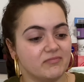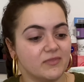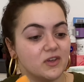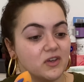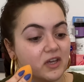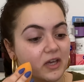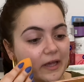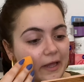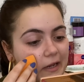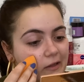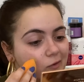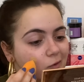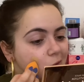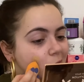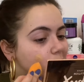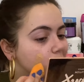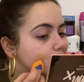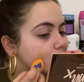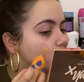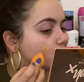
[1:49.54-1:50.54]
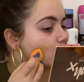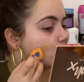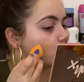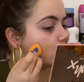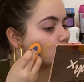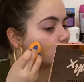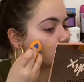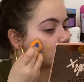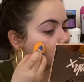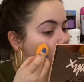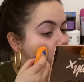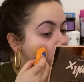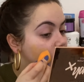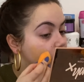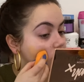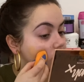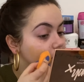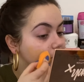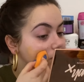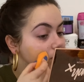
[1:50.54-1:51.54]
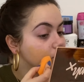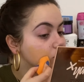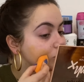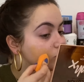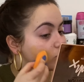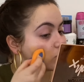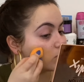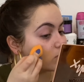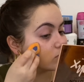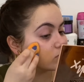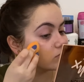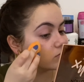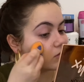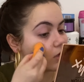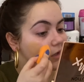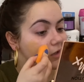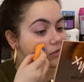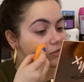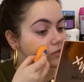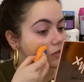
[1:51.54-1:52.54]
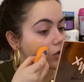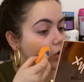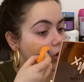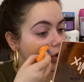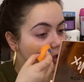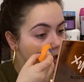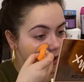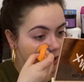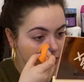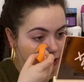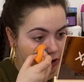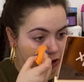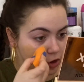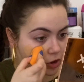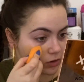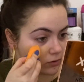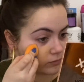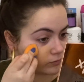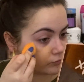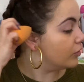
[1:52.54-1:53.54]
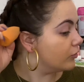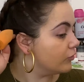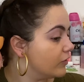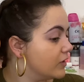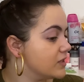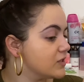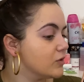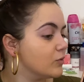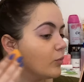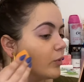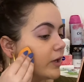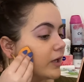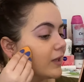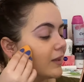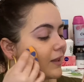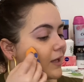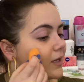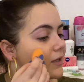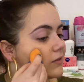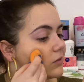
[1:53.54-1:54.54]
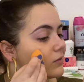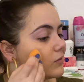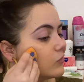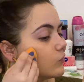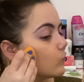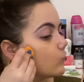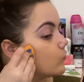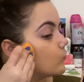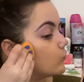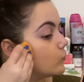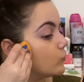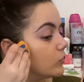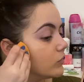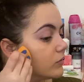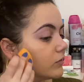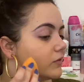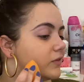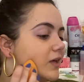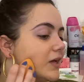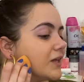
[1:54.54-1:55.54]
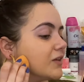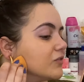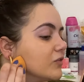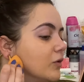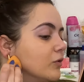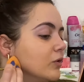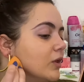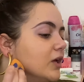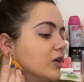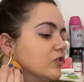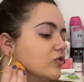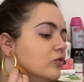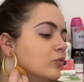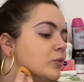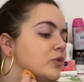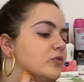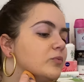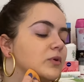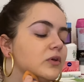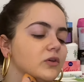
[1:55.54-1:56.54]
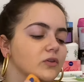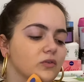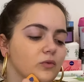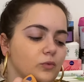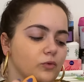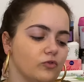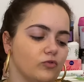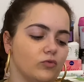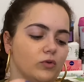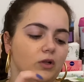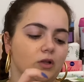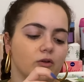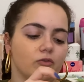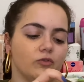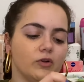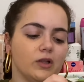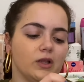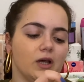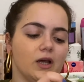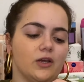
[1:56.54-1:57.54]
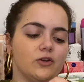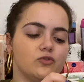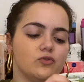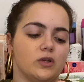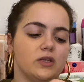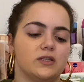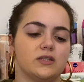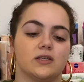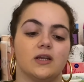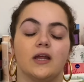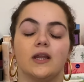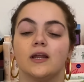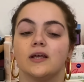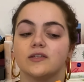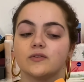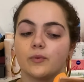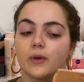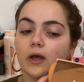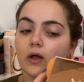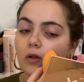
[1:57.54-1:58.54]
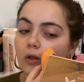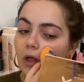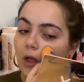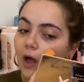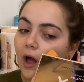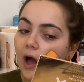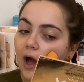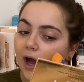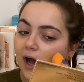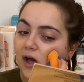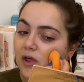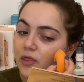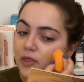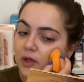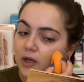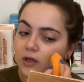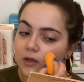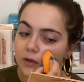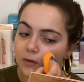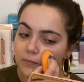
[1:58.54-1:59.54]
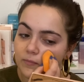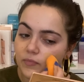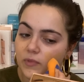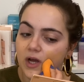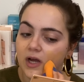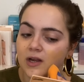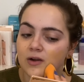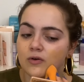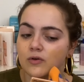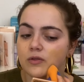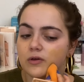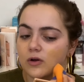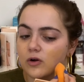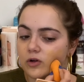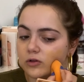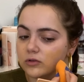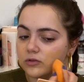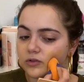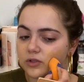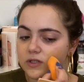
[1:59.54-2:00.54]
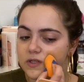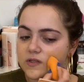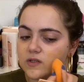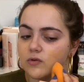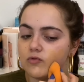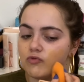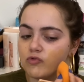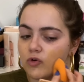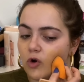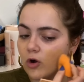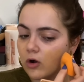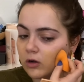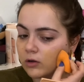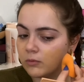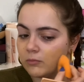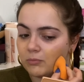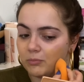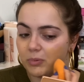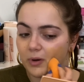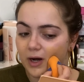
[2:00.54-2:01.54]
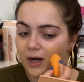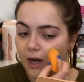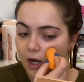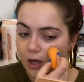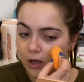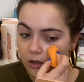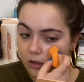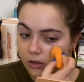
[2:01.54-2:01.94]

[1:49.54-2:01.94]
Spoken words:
You gotta do what you gotta do. Oh my god, this is orange. The reason why I liked this foundation was because it was really hydrating, and as well, I know the colour is wrong, but